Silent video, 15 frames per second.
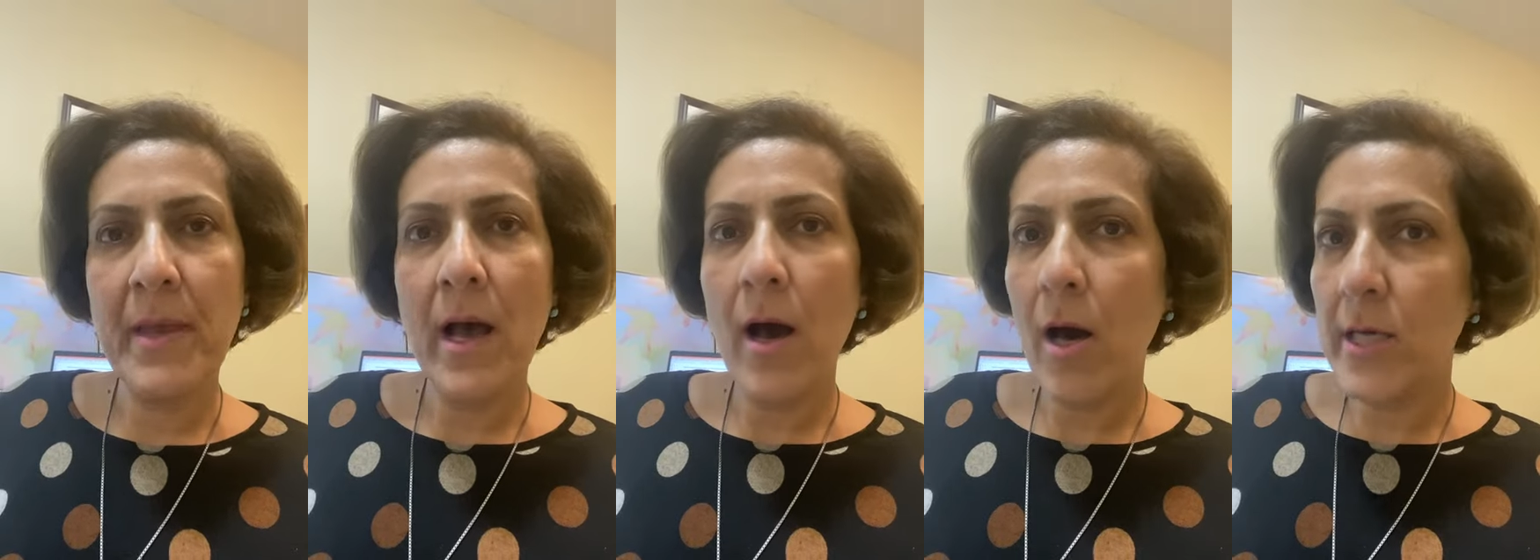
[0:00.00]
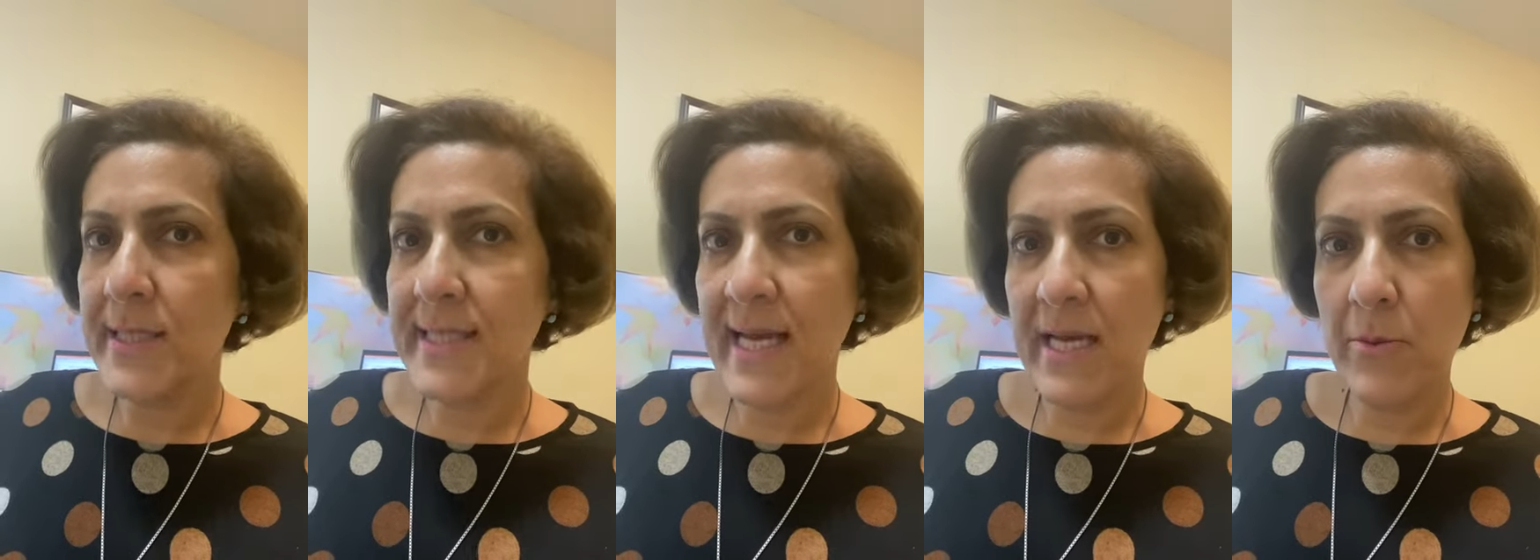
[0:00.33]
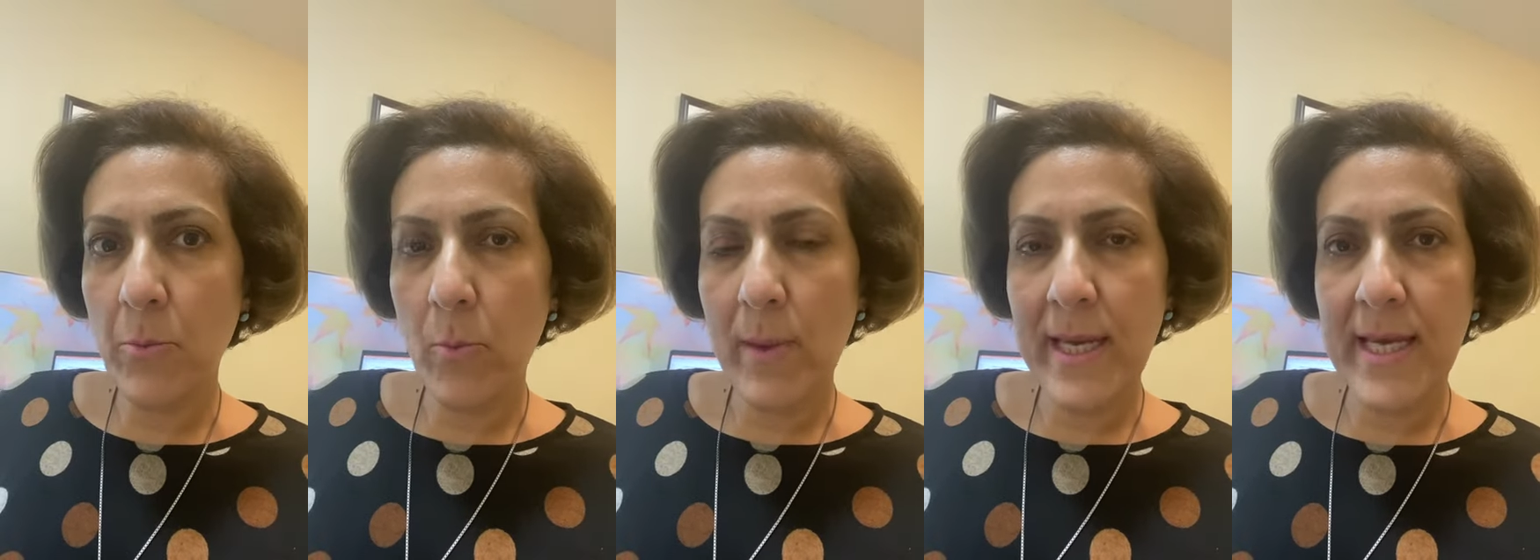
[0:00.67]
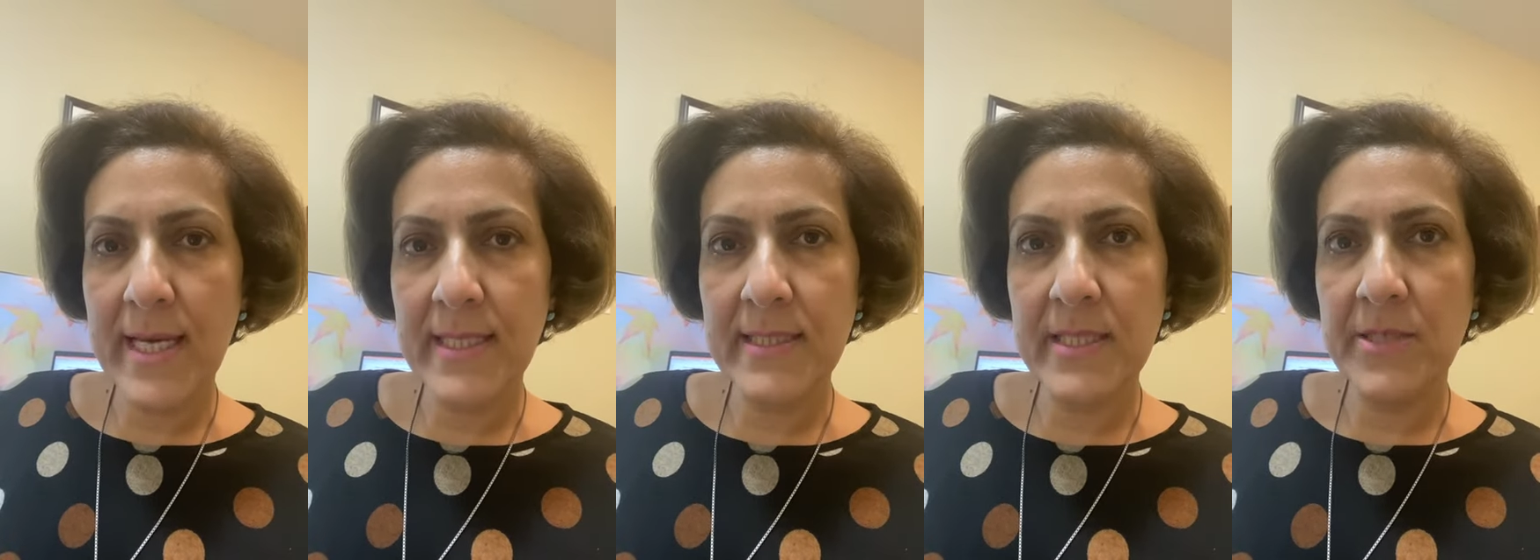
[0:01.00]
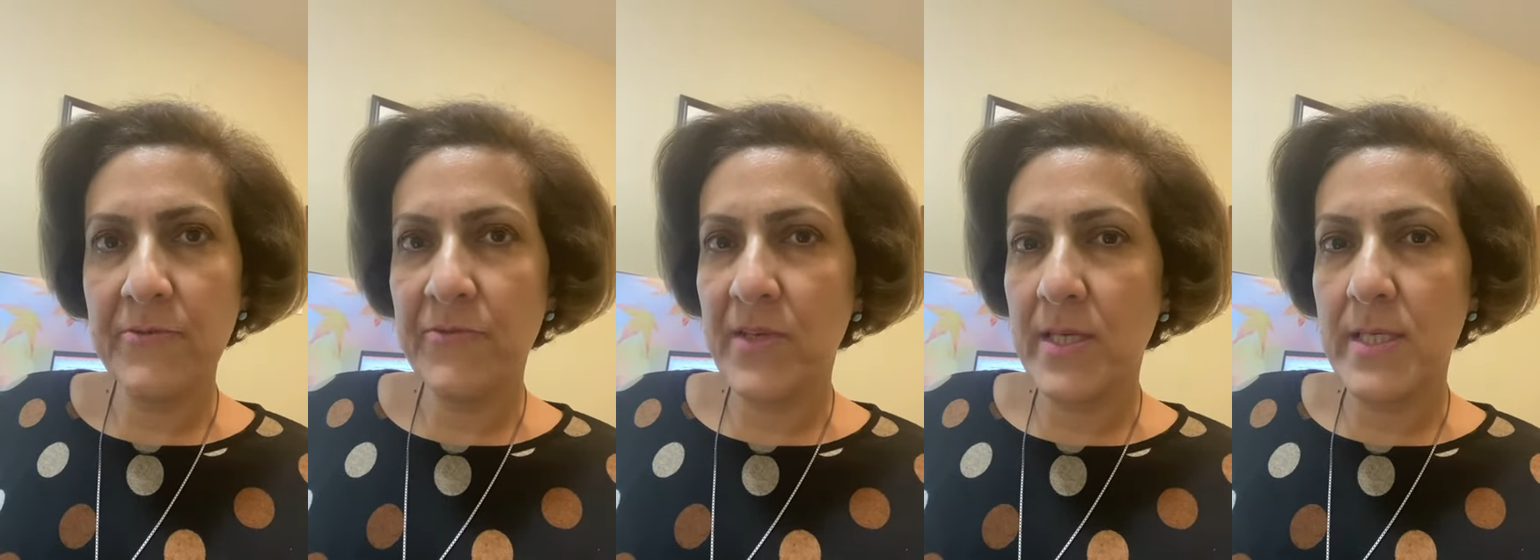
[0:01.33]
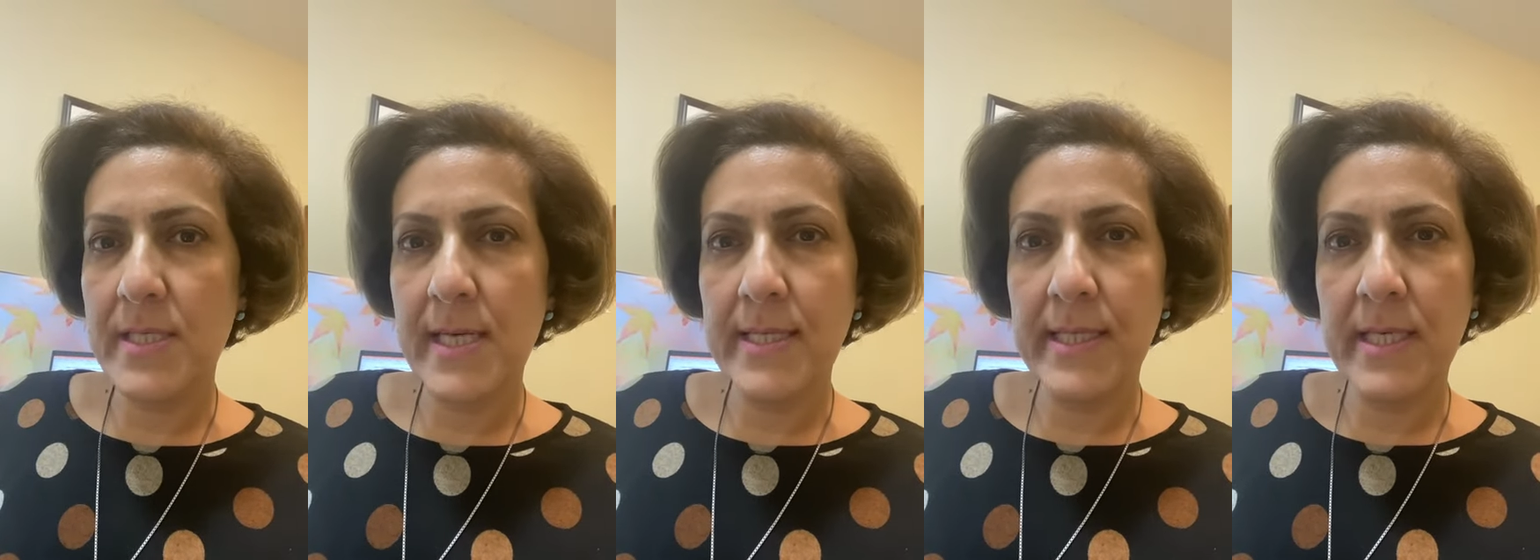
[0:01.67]
height and weight, if there
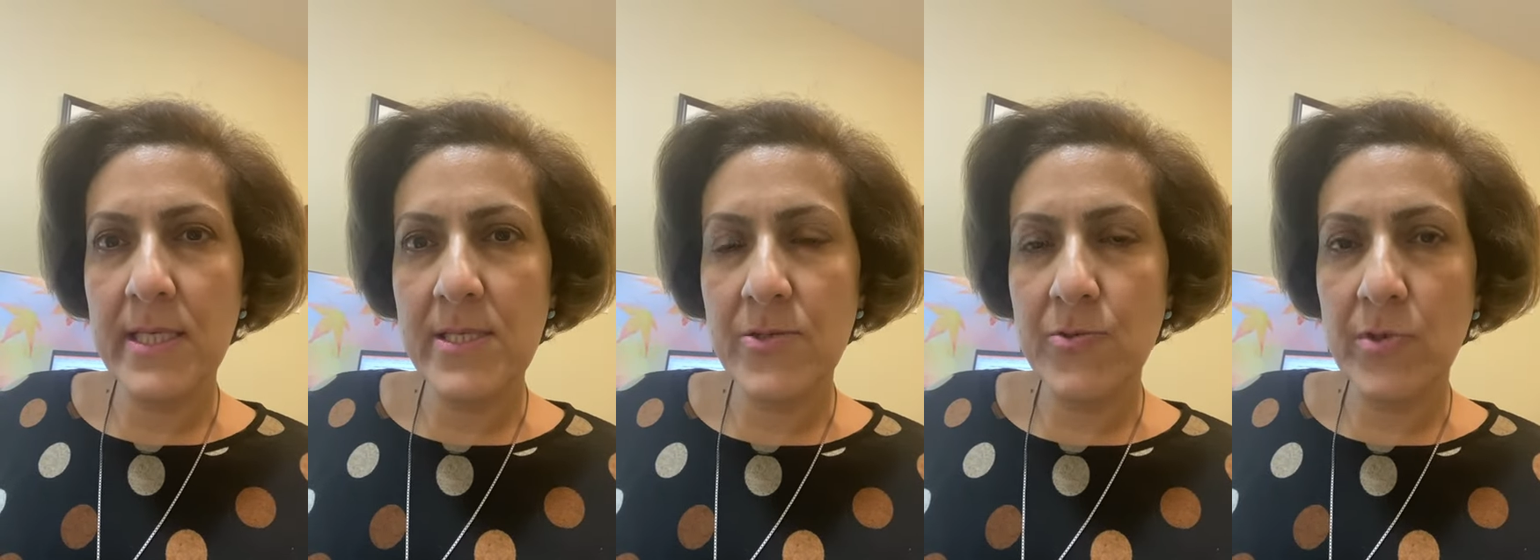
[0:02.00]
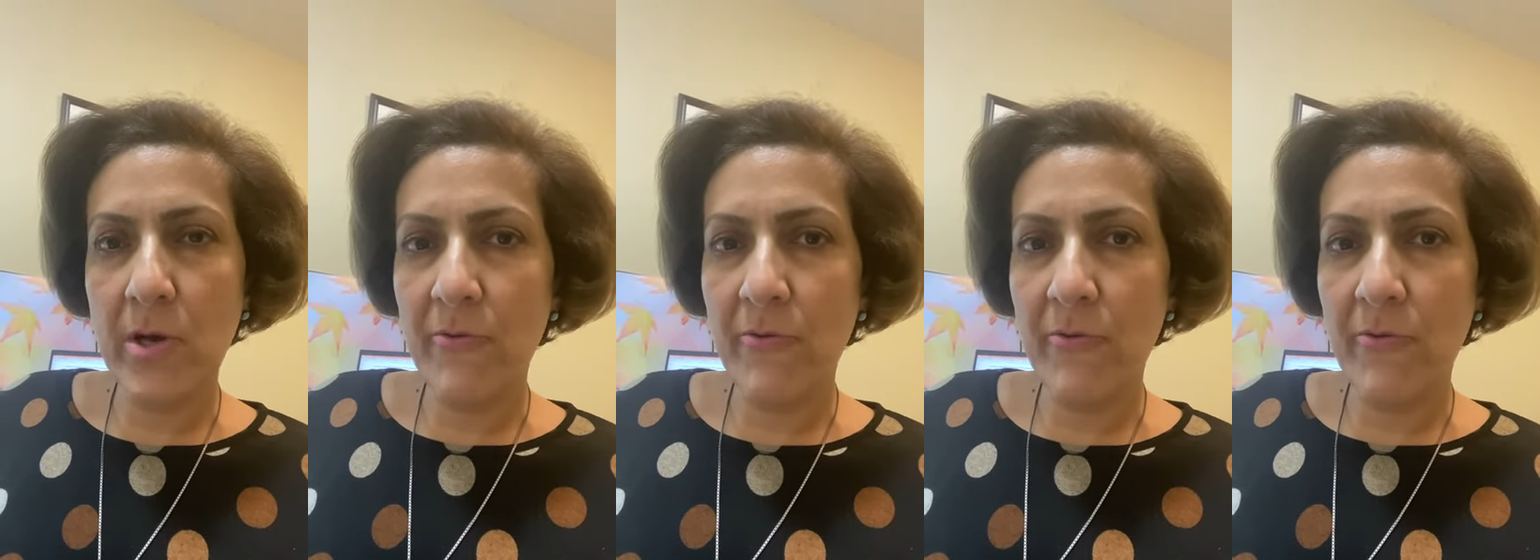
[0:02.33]
is any history